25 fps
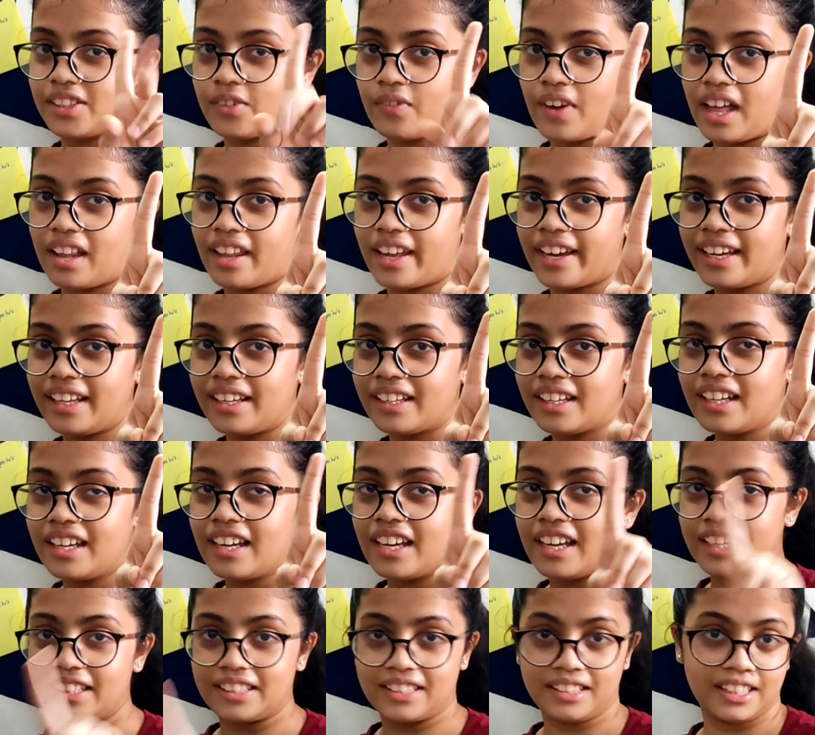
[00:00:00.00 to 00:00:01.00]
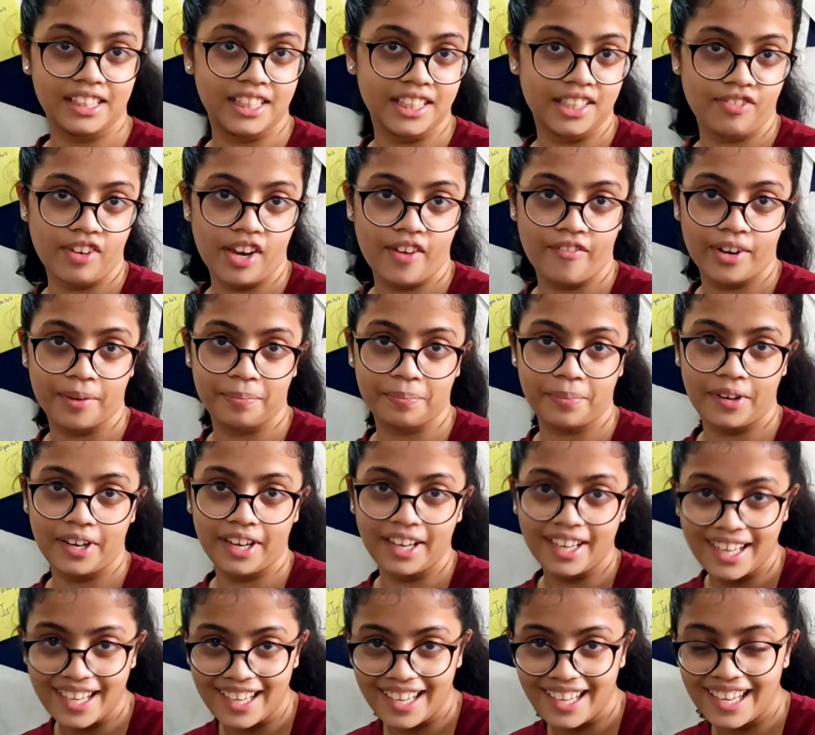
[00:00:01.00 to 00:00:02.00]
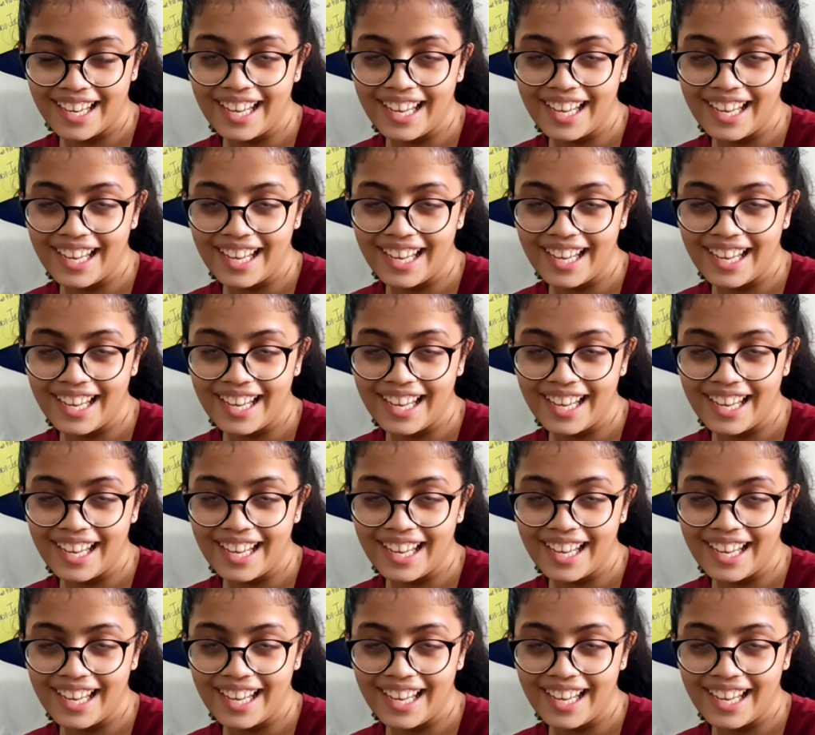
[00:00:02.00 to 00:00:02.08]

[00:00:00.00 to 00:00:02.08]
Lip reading: Twilight is Leigh's favorite book,